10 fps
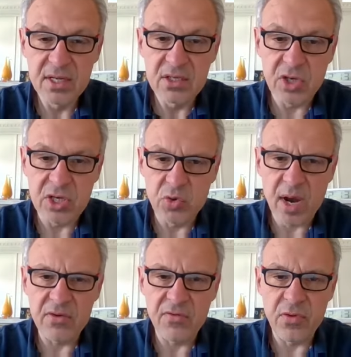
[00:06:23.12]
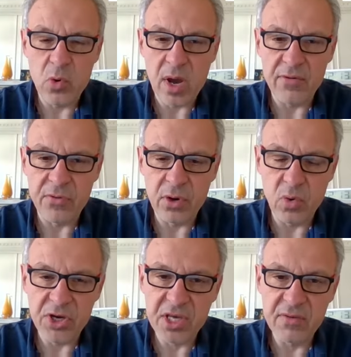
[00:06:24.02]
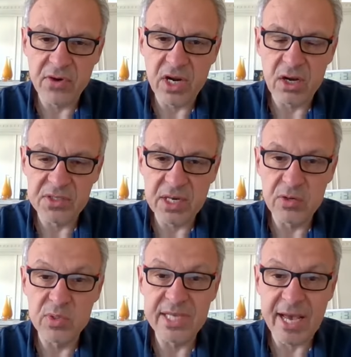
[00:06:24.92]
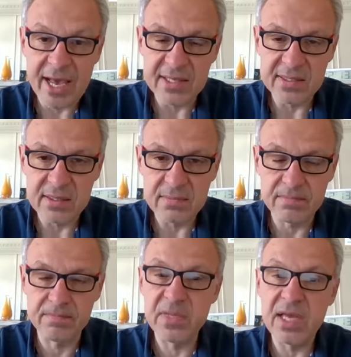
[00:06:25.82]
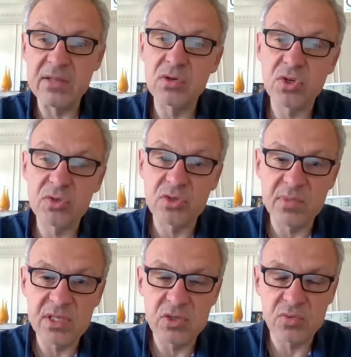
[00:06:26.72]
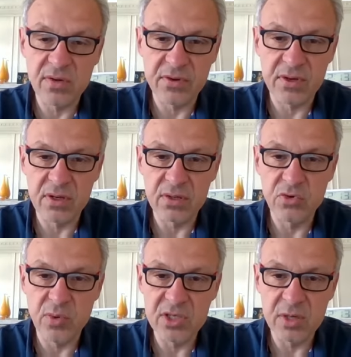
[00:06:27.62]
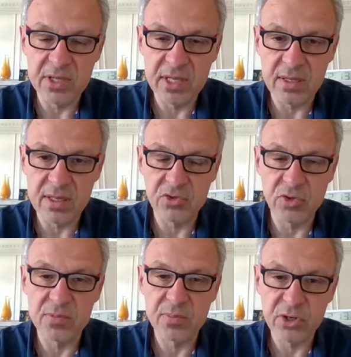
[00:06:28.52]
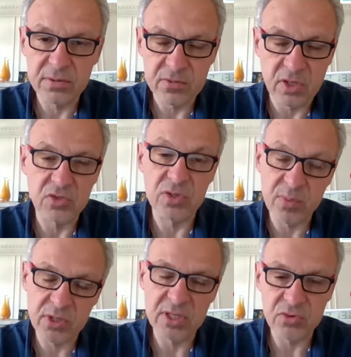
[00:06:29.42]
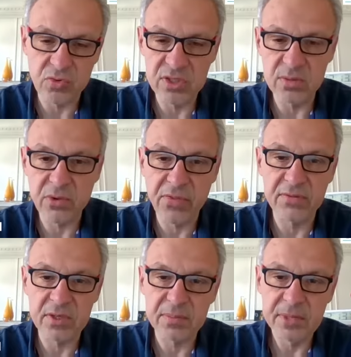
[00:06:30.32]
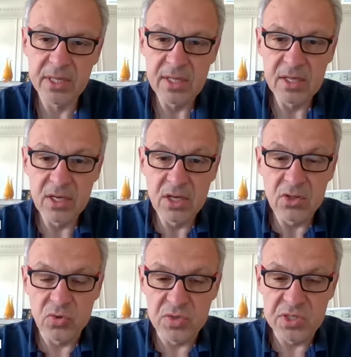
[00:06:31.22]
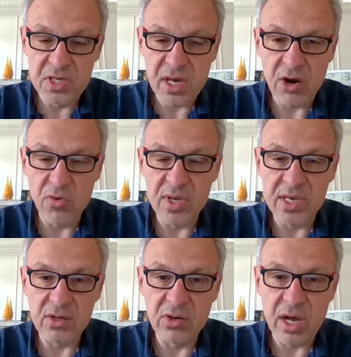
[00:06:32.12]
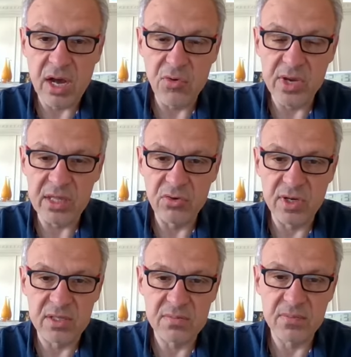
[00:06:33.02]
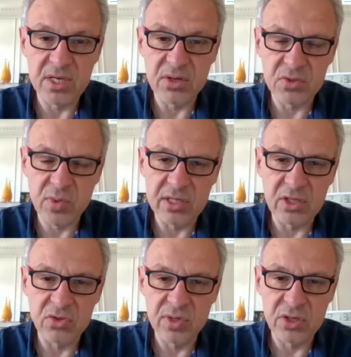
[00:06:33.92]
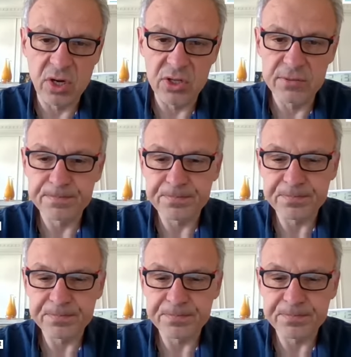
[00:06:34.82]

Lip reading: So it's why we are working very closely with airlines and also the Ministry of Tourism and Transport and Tourism, both of them, to see how we can do it, because we cannot do it alone.